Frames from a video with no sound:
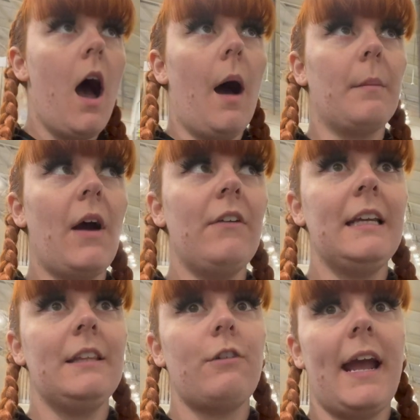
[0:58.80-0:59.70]
I'm currently
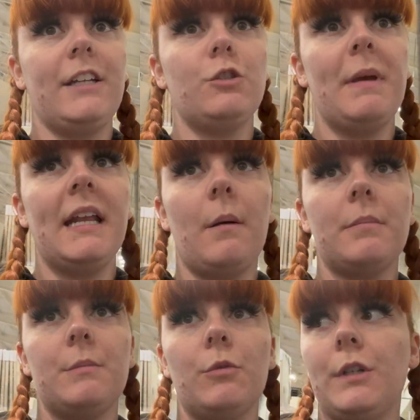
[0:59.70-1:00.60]
in The Range picking up
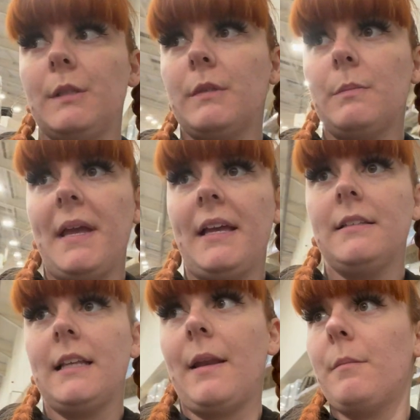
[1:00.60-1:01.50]
some Christmas bits,
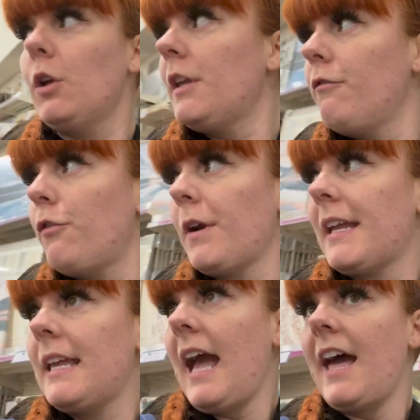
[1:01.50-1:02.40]
and looking for a
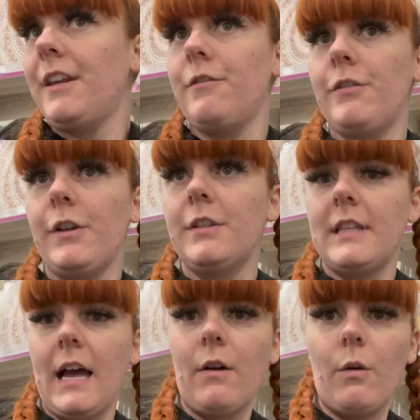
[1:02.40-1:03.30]
canvas that,